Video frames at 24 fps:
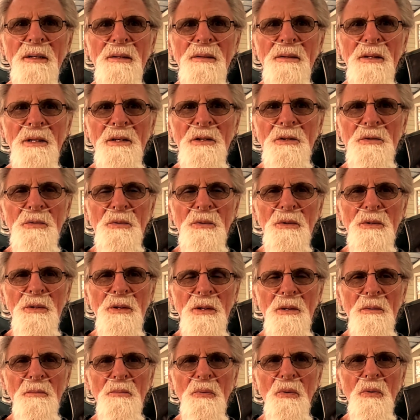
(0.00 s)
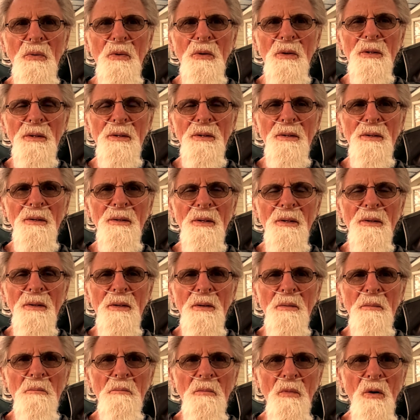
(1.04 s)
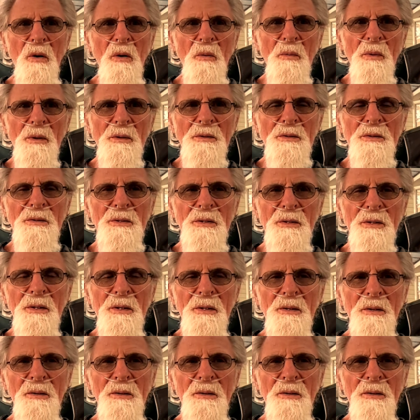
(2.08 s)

these were the important moments.